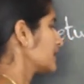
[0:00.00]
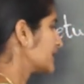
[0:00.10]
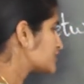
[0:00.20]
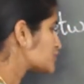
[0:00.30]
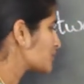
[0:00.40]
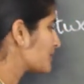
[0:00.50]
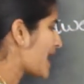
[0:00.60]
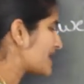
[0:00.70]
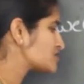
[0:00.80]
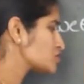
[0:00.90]
It should
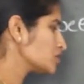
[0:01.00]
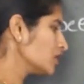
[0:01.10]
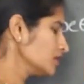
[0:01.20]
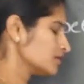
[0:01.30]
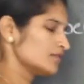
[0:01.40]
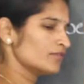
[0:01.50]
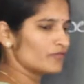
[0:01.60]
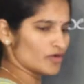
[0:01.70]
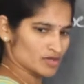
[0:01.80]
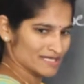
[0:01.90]
pass through
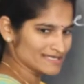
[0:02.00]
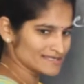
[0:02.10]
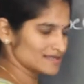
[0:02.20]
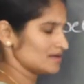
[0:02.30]
focus